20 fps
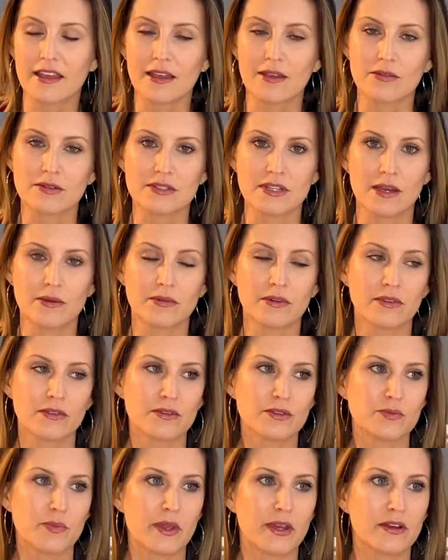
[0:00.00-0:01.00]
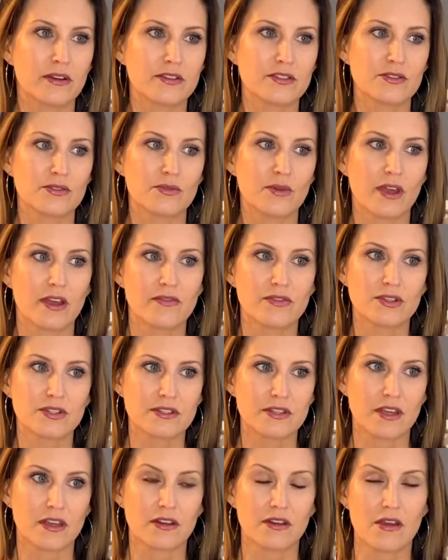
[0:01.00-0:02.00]
I was not one of those parents who ever
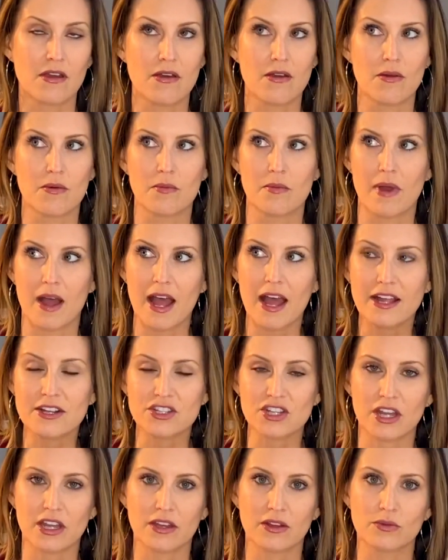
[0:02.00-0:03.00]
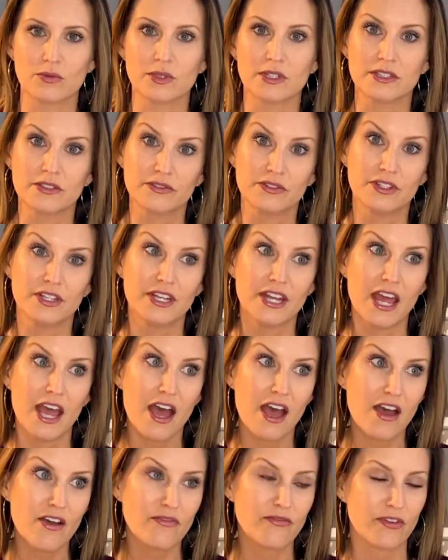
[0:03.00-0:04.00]
said, oh, my child would
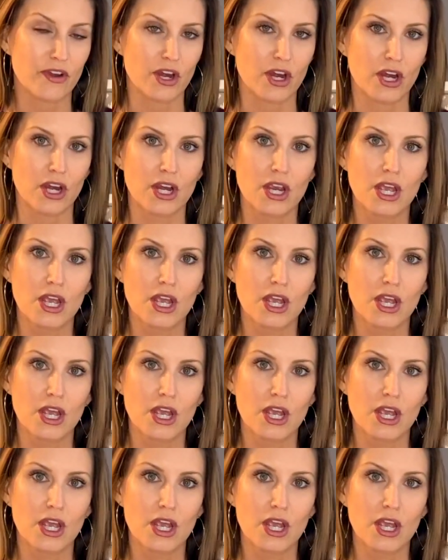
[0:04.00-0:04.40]
never,